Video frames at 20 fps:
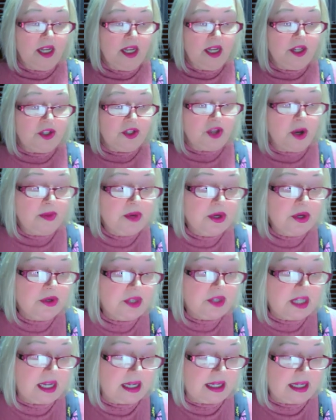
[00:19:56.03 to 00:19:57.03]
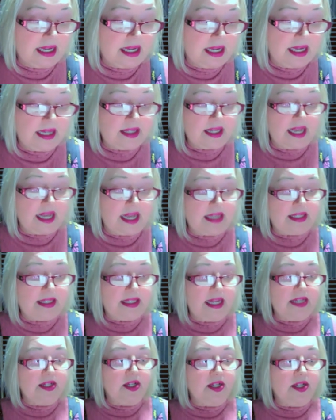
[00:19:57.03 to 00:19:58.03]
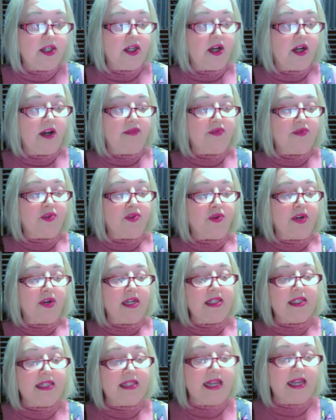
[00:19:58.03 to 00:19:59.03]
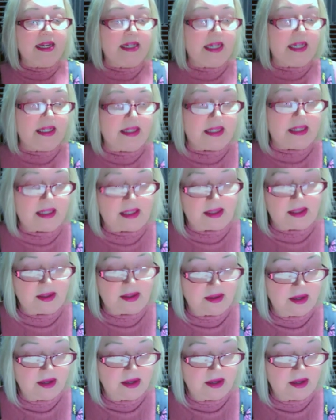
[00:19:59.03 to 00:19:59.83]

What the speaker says: So music is a signal of transcendence.